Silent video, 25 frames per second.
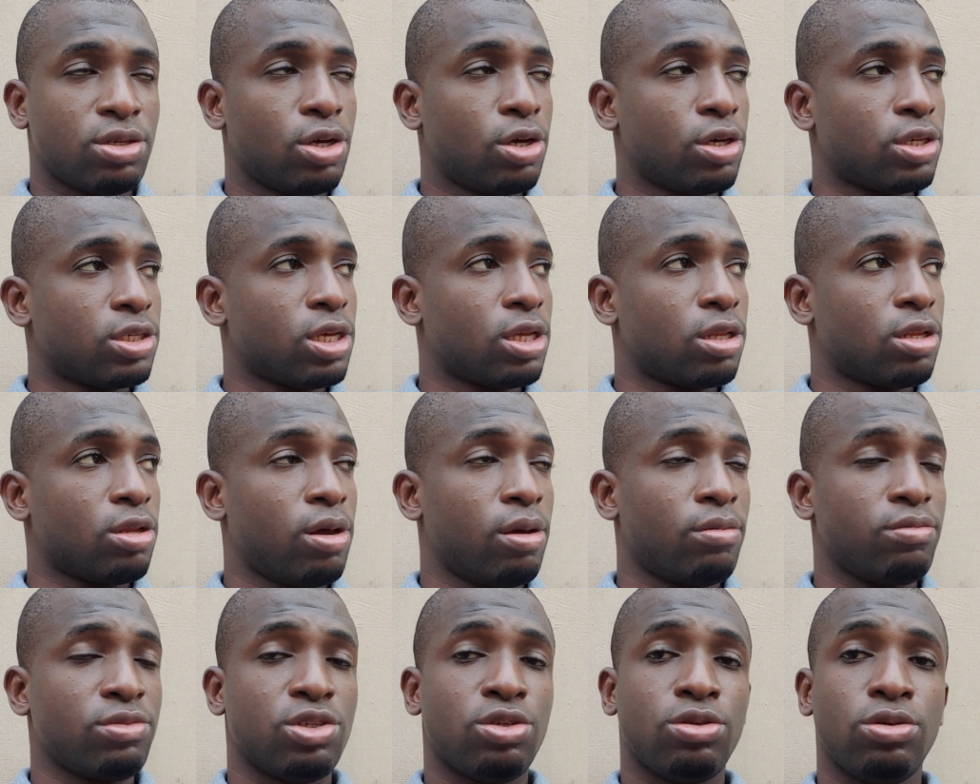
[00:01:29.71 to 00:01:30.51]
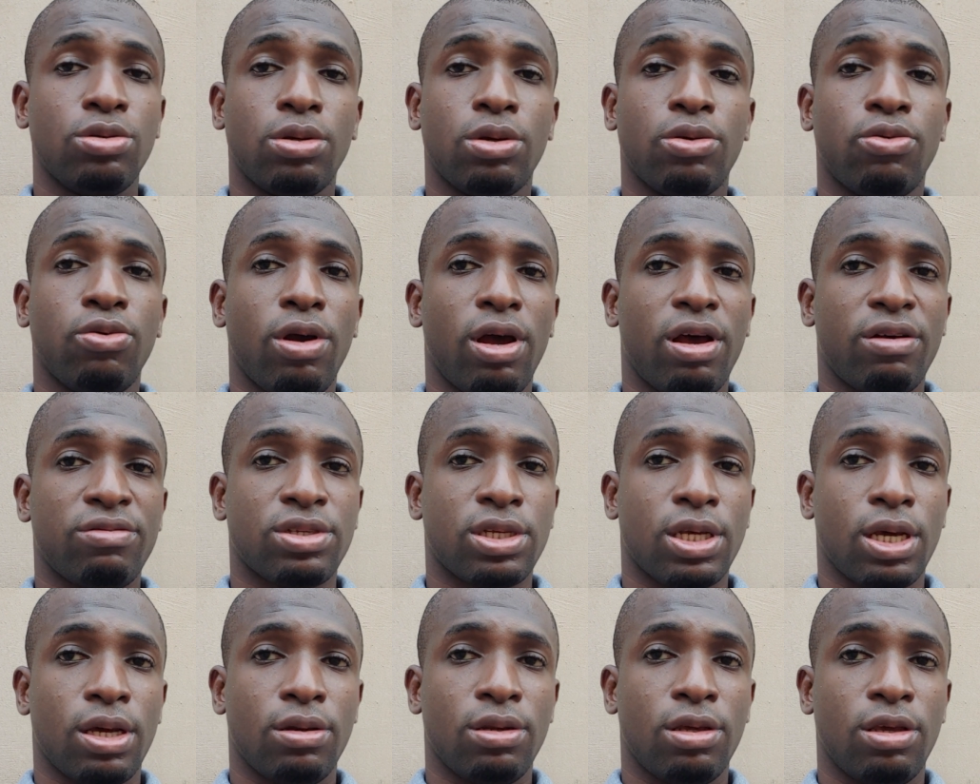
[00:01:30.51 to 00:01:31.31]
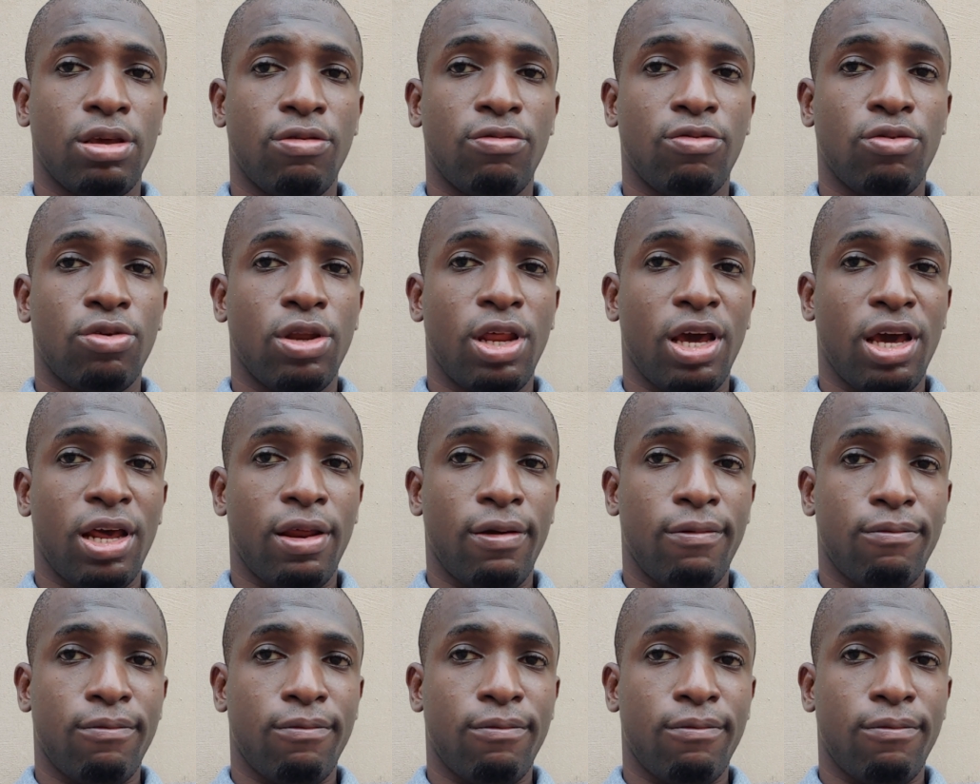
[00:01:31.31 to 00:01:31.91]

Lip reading: because at times graphs can give you that